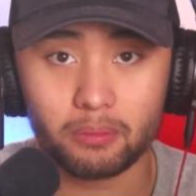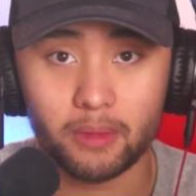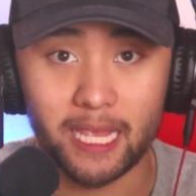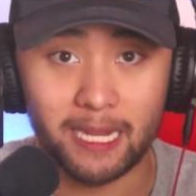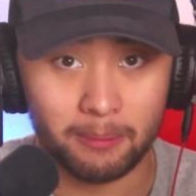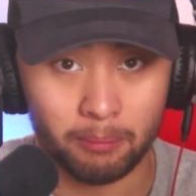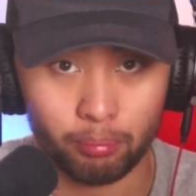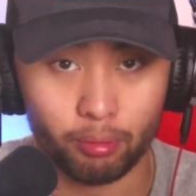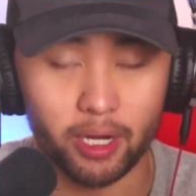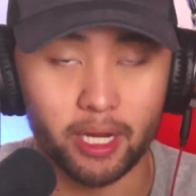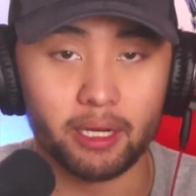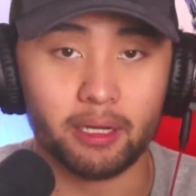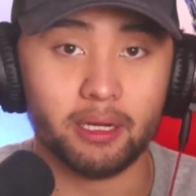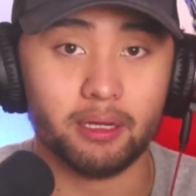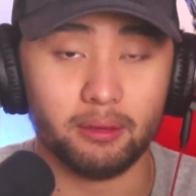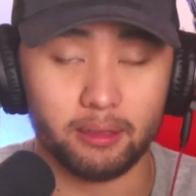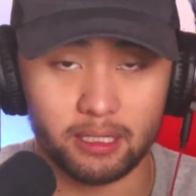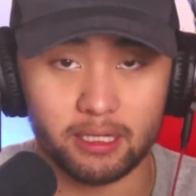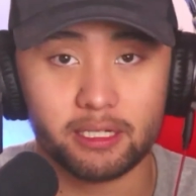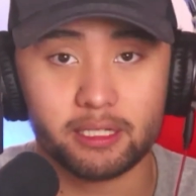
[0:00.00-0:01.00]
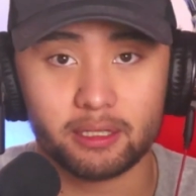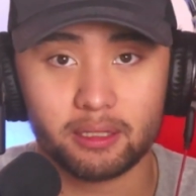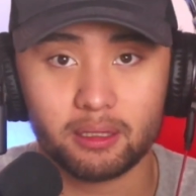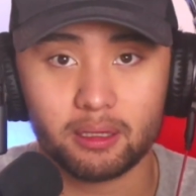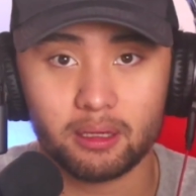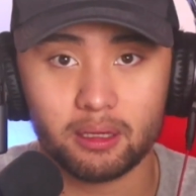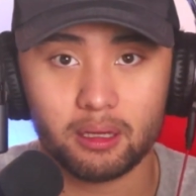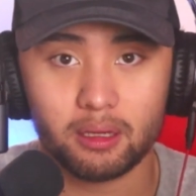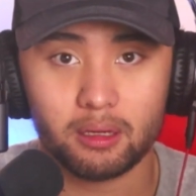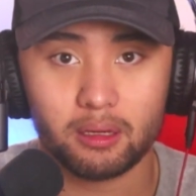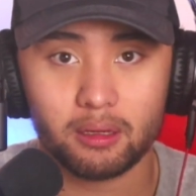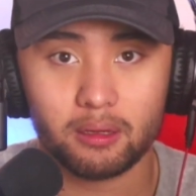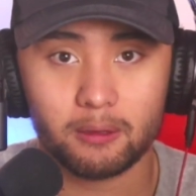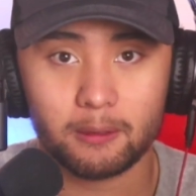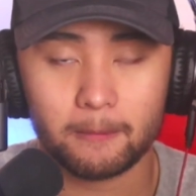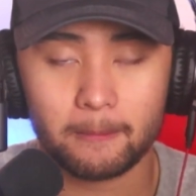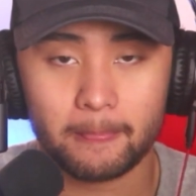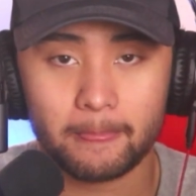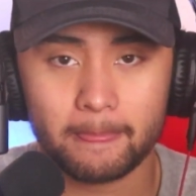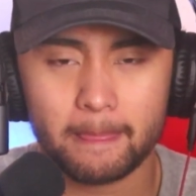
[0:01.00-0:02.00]
In Britain, at least.
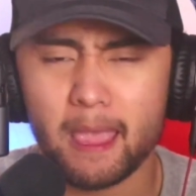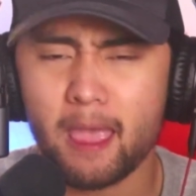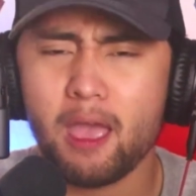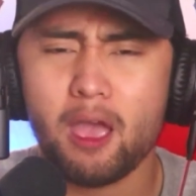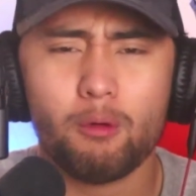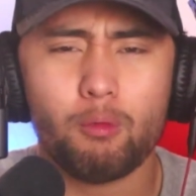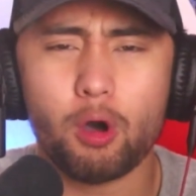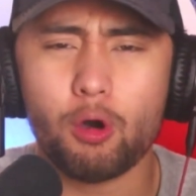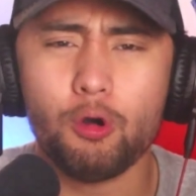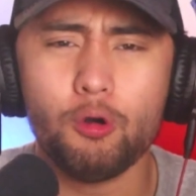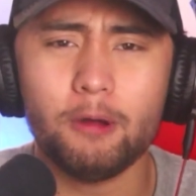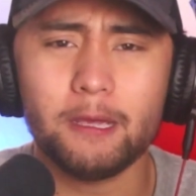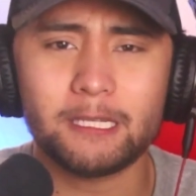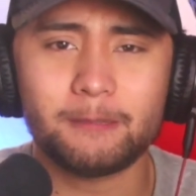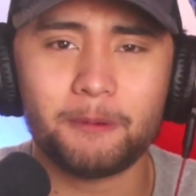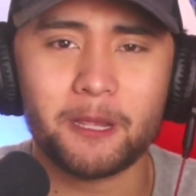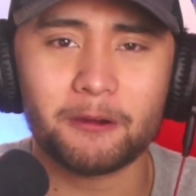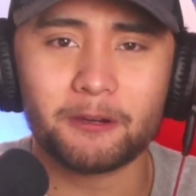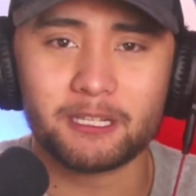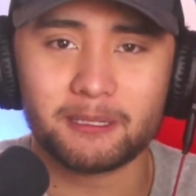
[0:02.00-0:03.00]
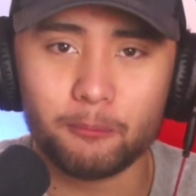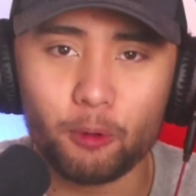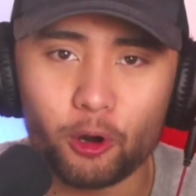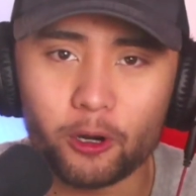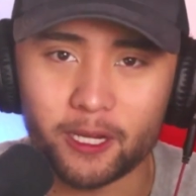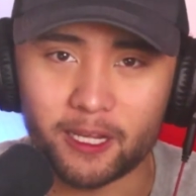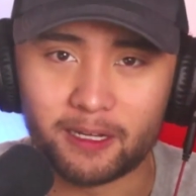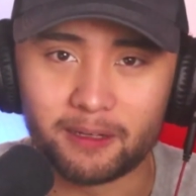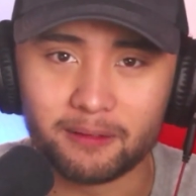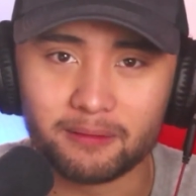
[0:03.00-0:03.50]
Well, who is Piers Morgan?